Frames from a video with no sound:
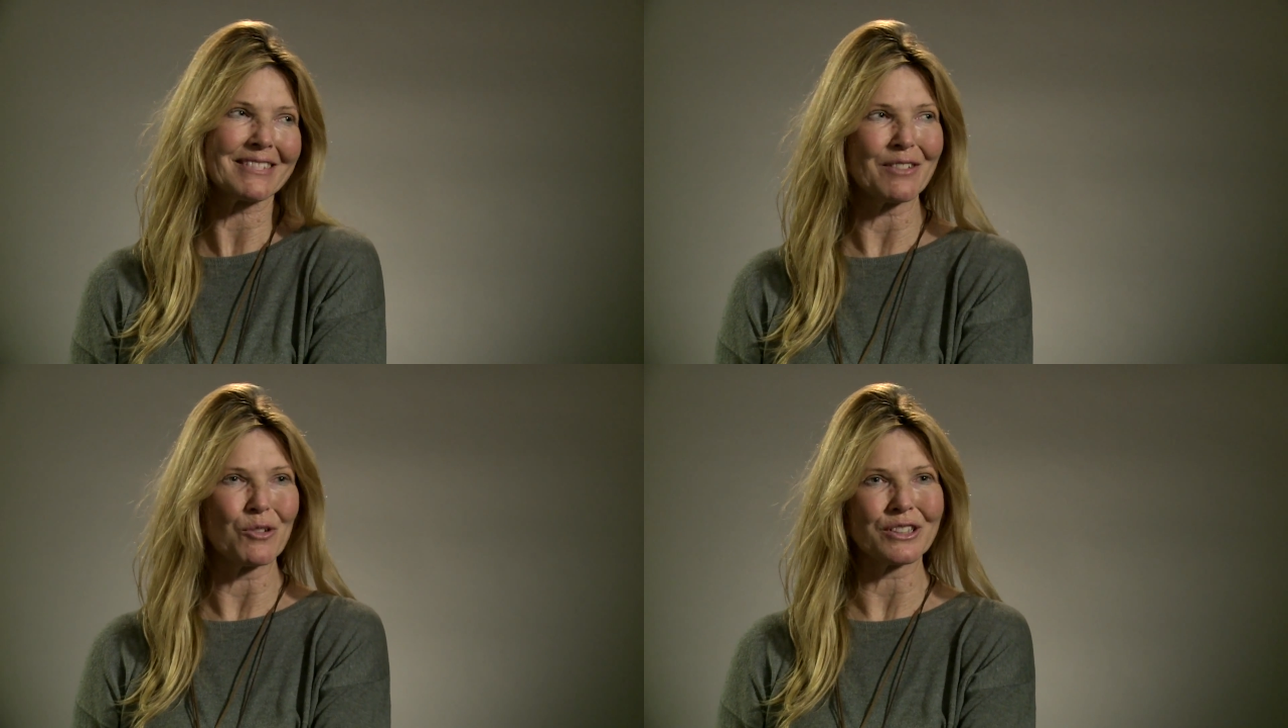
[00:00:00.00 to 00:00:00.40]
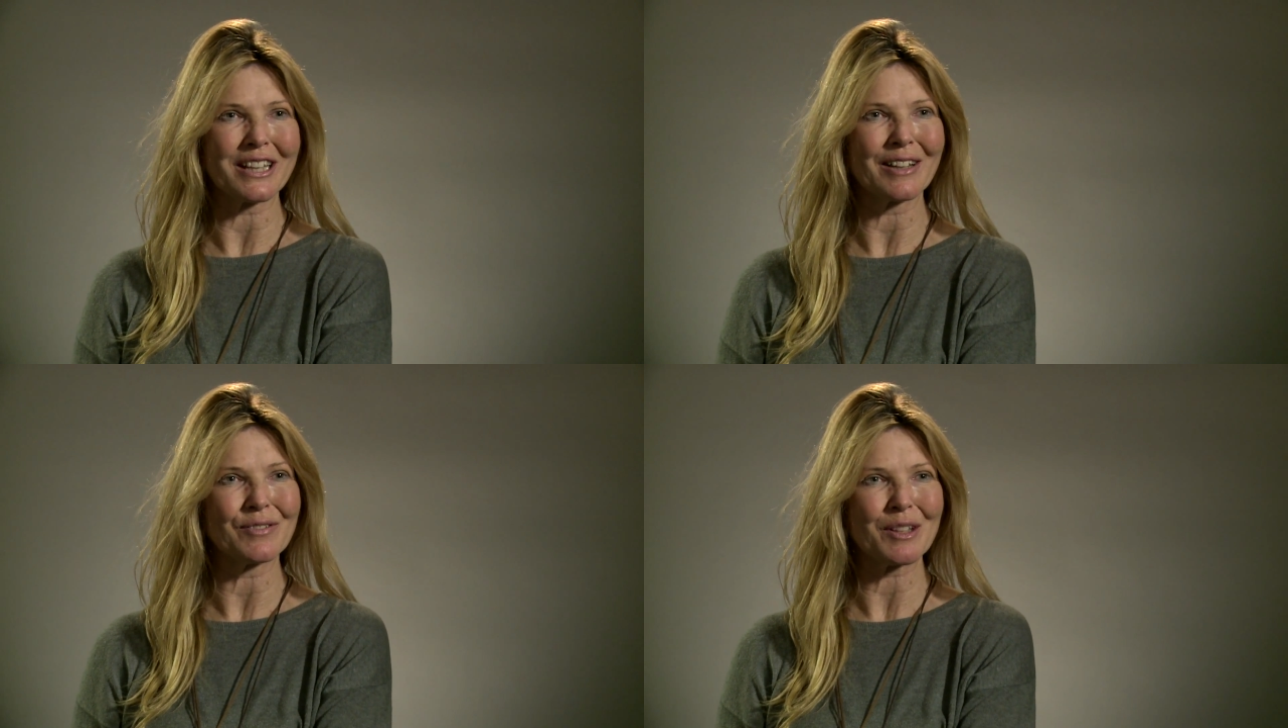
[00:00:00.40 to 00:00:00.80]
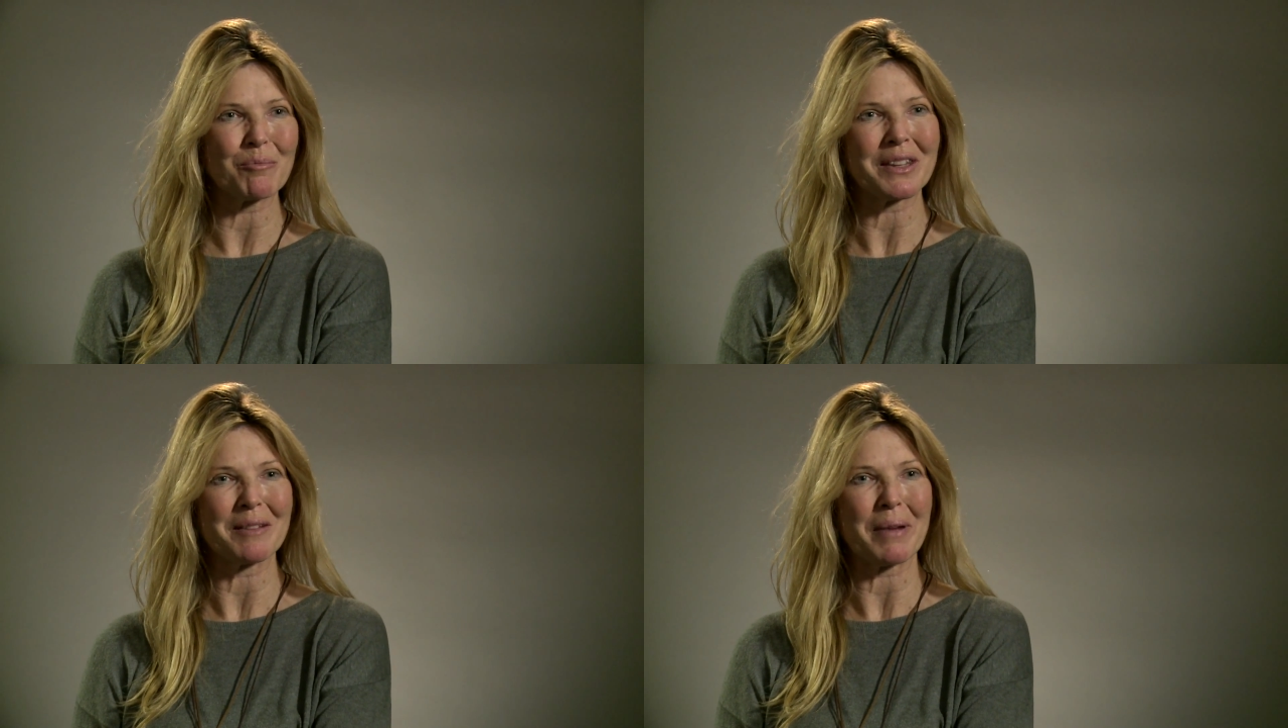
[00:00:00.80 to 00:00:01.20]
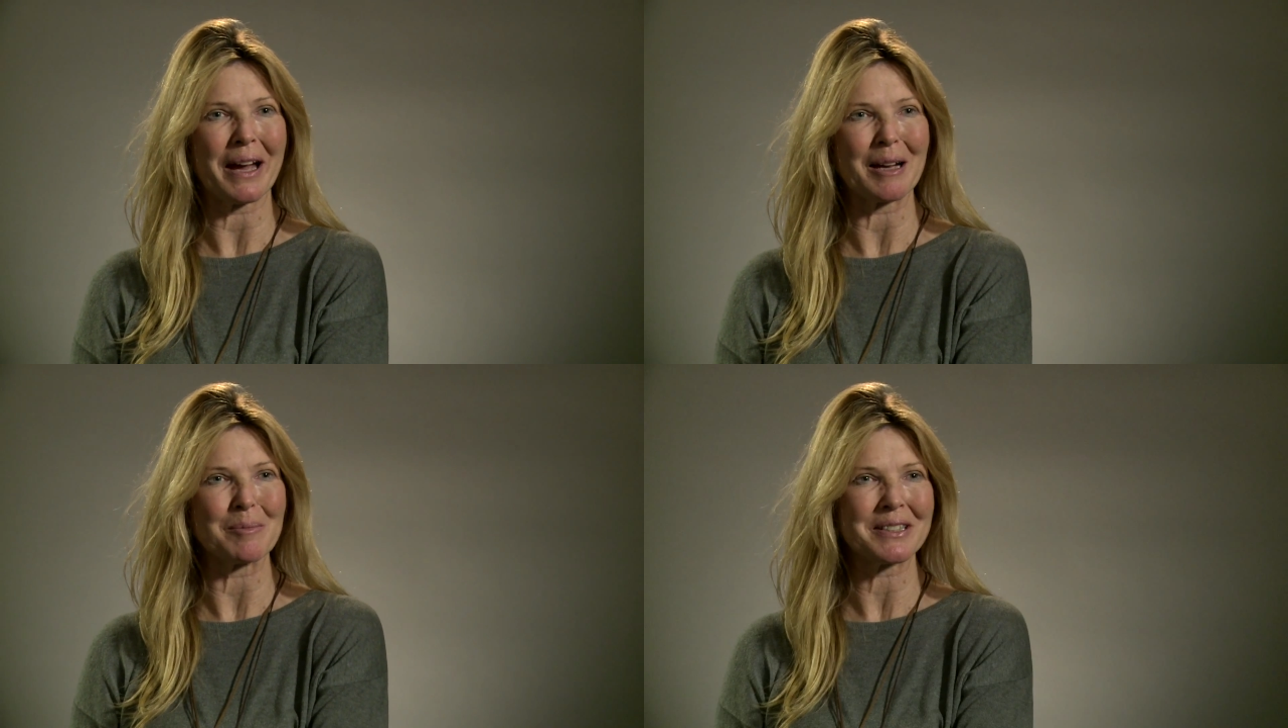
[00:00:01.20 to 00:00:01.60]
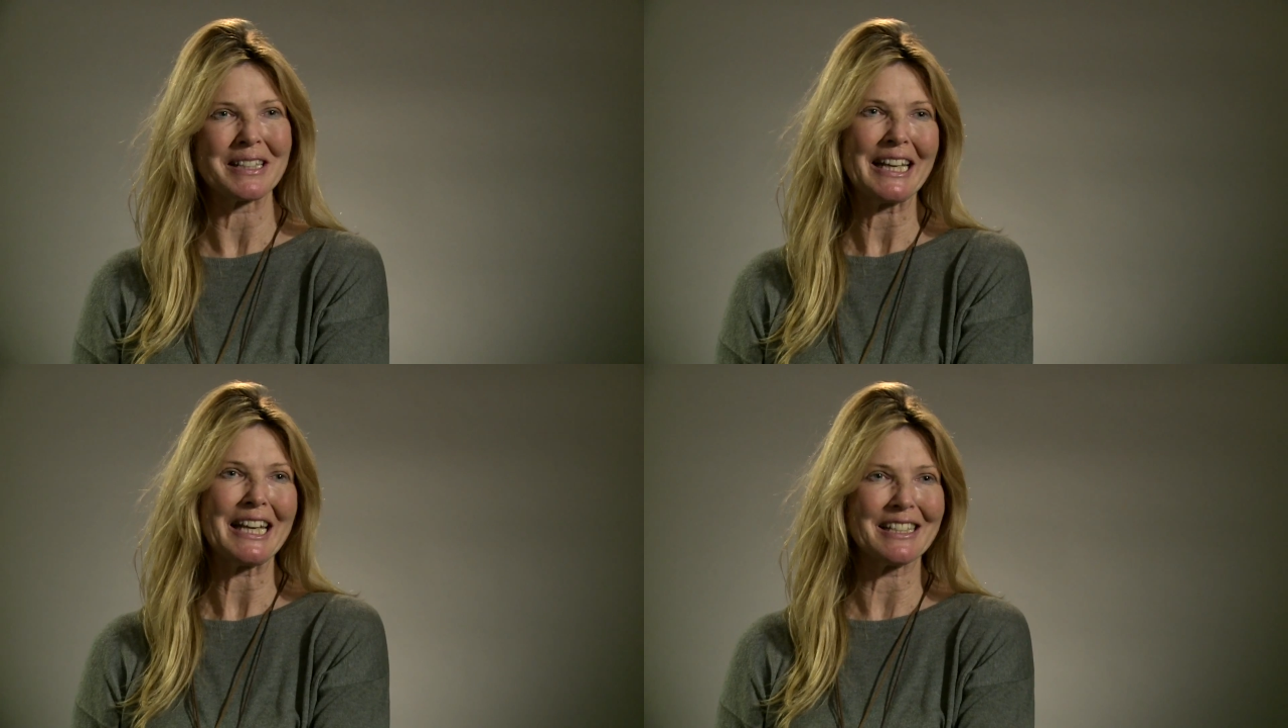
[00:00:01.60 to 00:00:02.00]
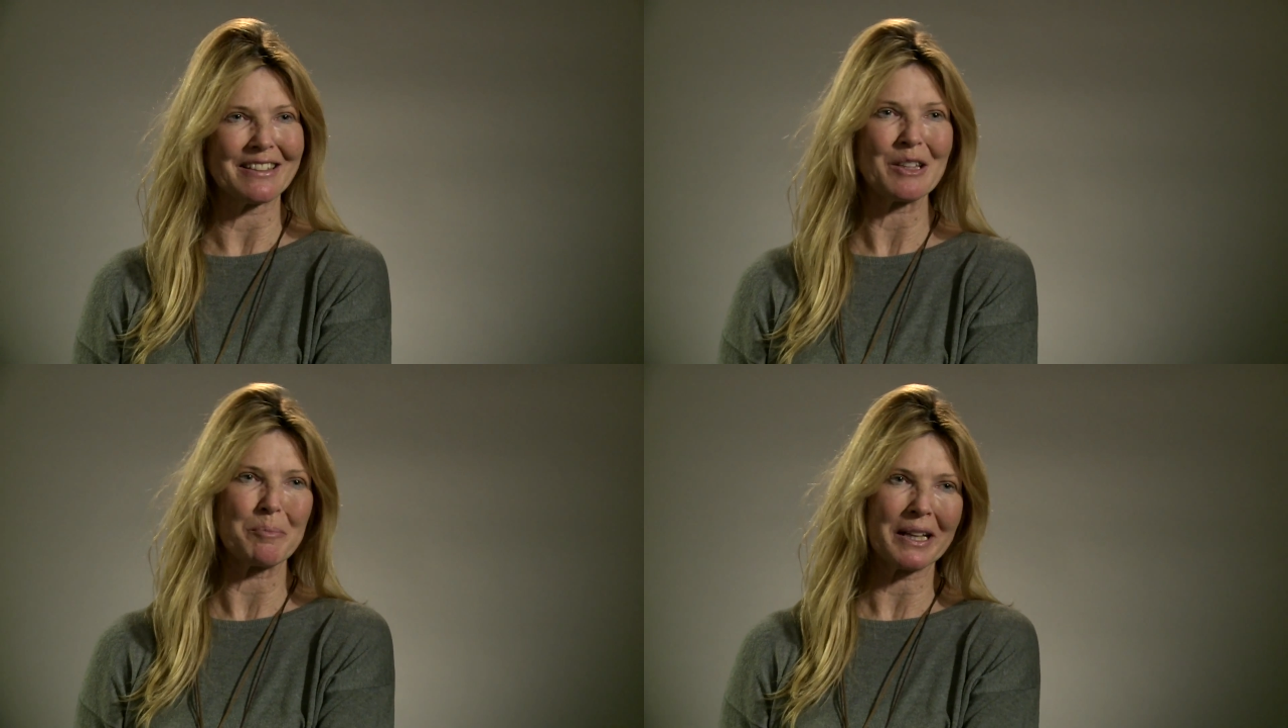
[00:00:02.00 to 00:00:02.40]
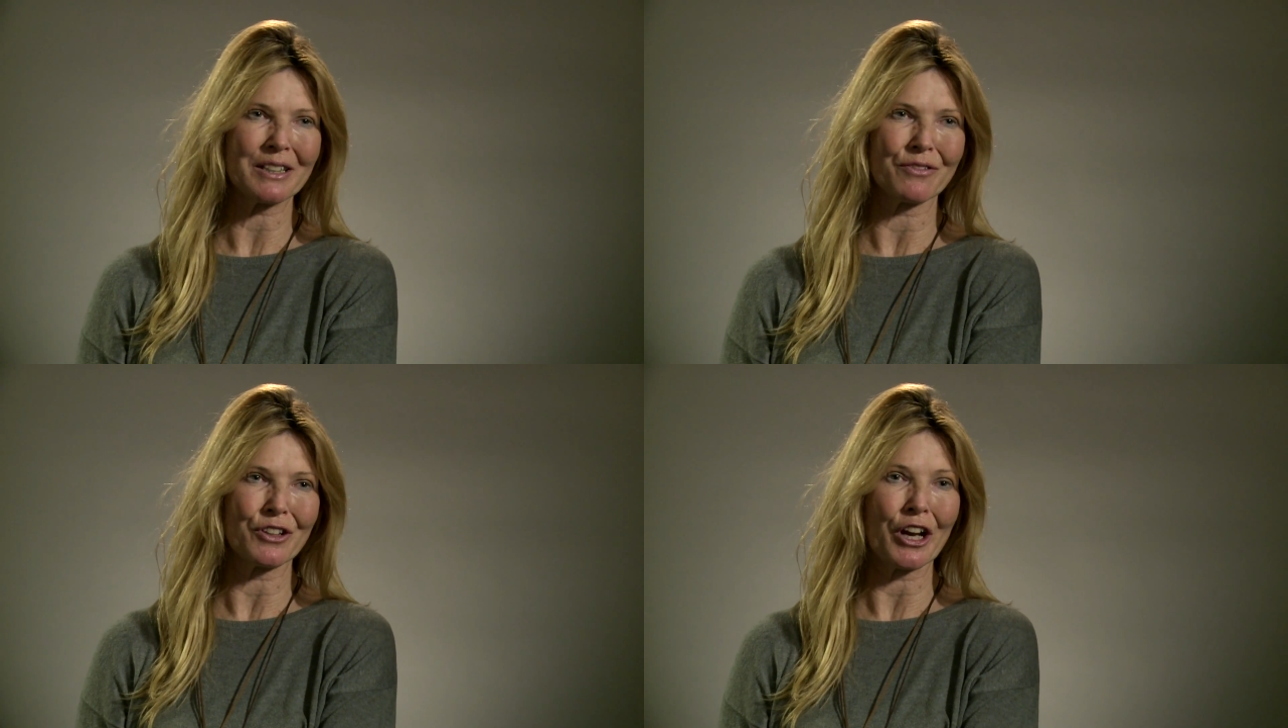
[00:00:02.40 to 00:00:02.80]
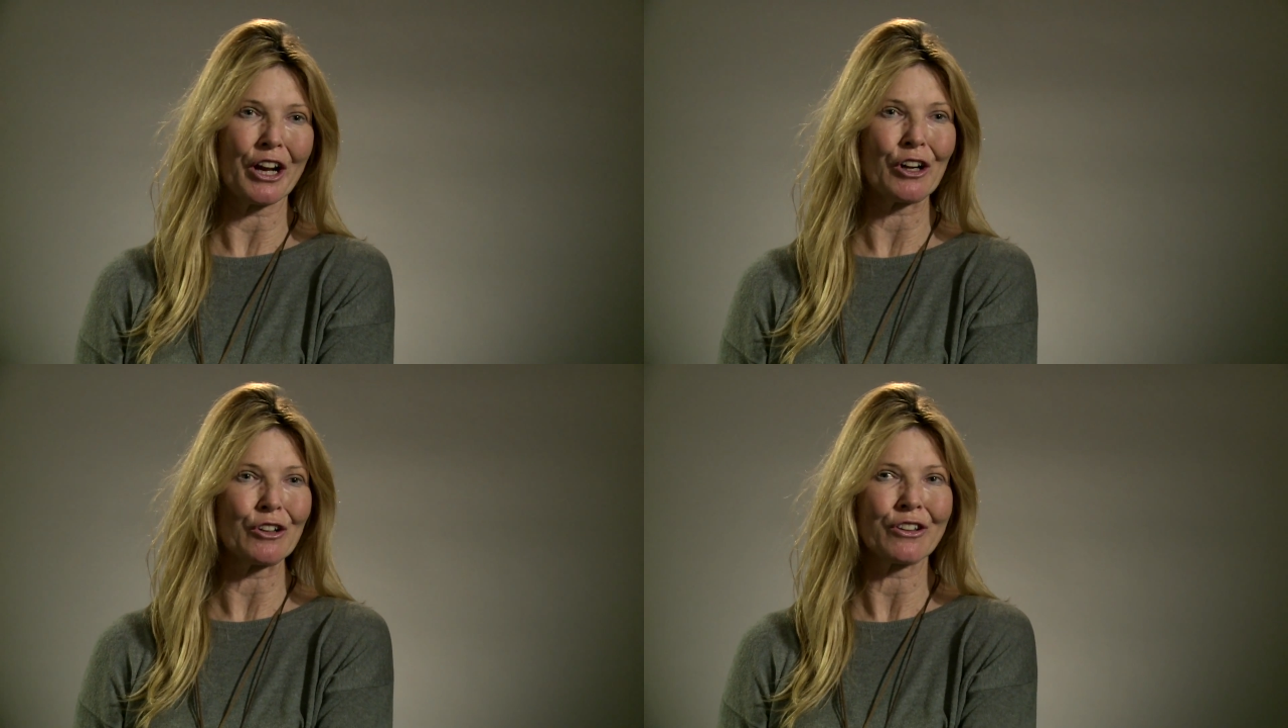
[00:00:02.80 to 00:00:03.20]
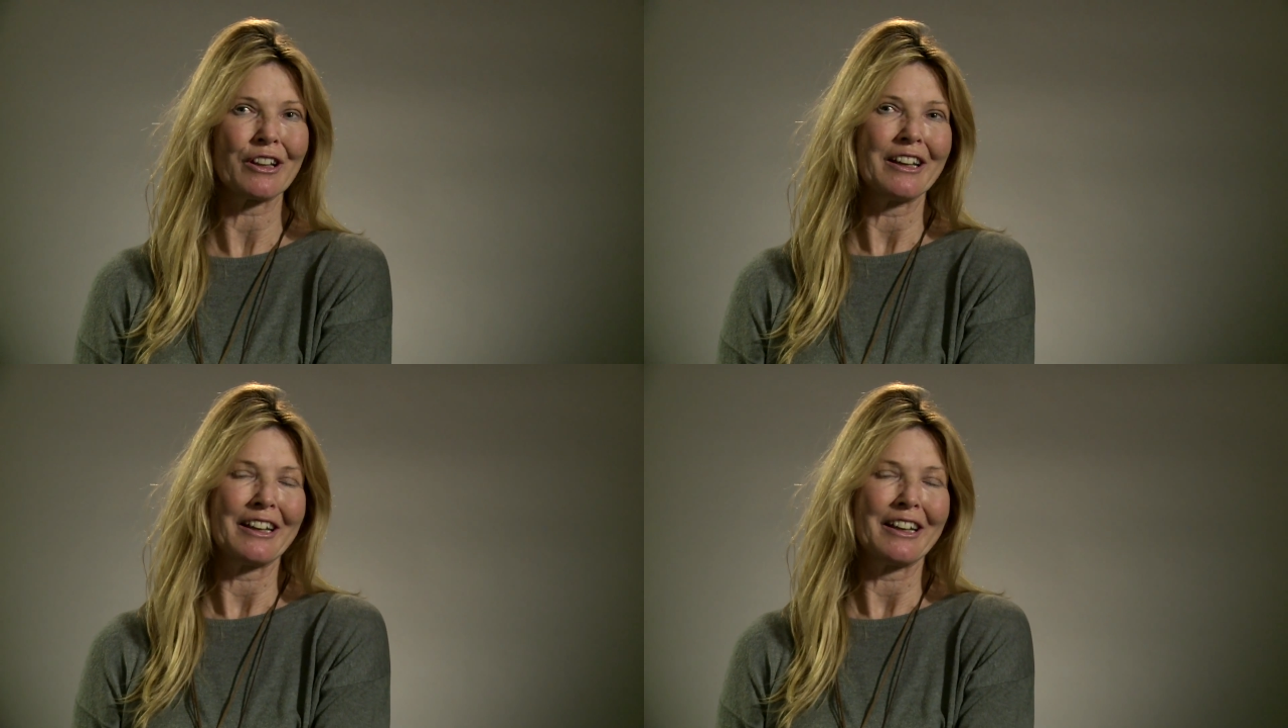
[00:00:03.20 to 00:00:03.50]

they want to have something perhaps isn't the best for your health,